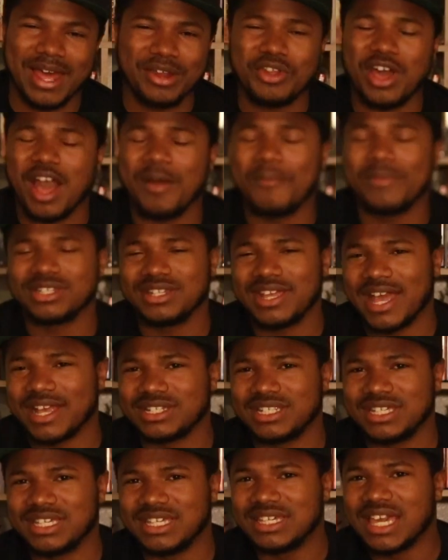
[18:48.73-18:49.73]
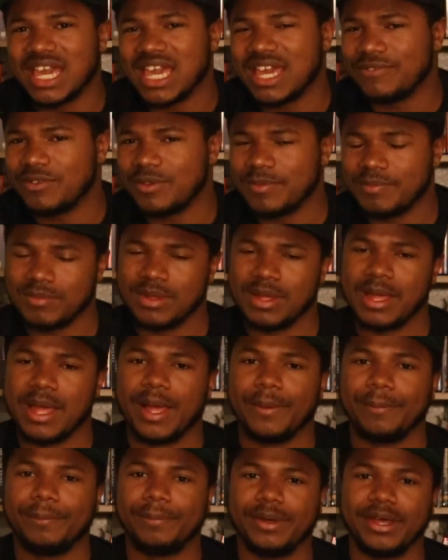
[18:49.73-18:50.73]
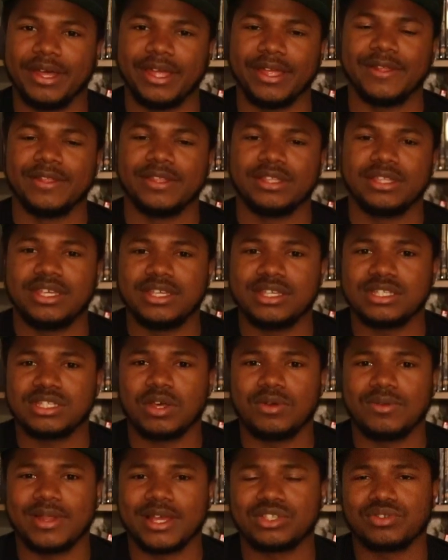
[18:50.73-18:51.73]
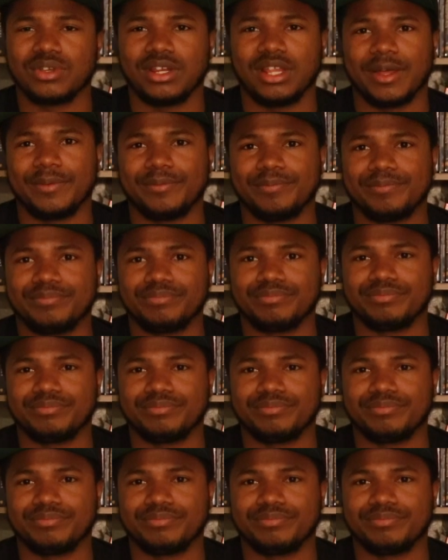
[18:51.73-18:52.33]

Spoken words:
I don't know how much he actually gave him, but he just told him, like, straight up,